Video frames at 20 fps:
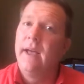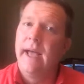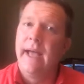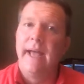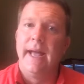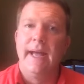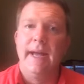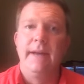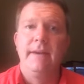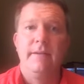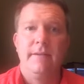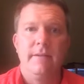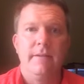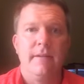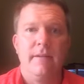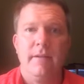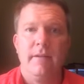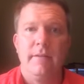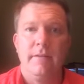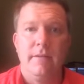and
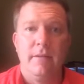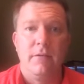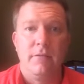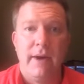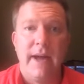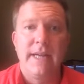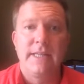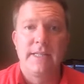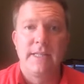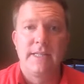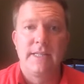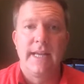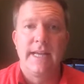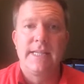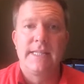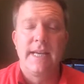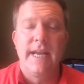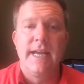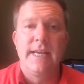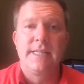uh, the rest, as they
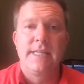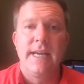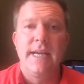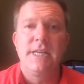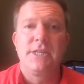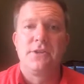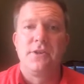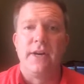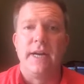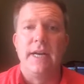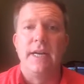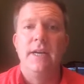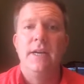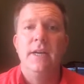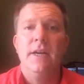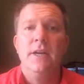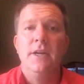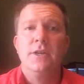say, is history.